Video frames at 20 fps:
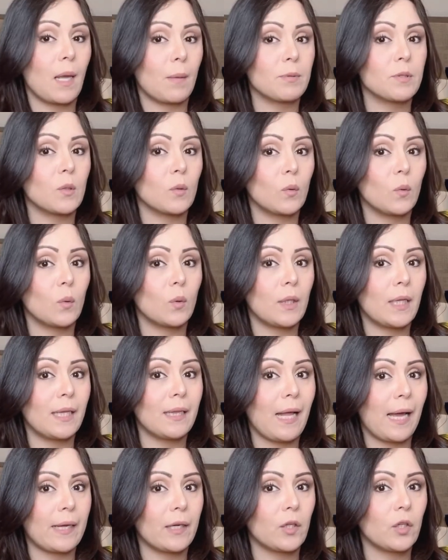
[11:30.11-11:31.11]
absolutely
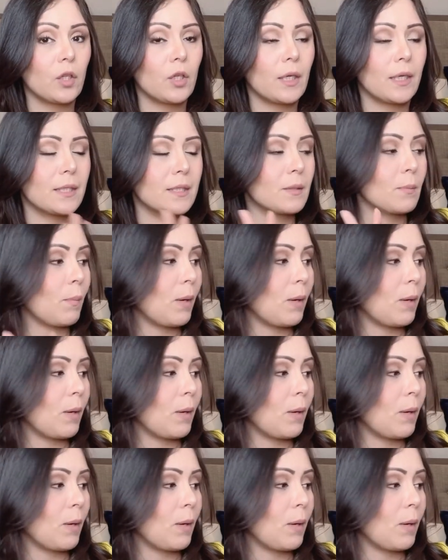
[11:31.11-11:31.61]
lighter and is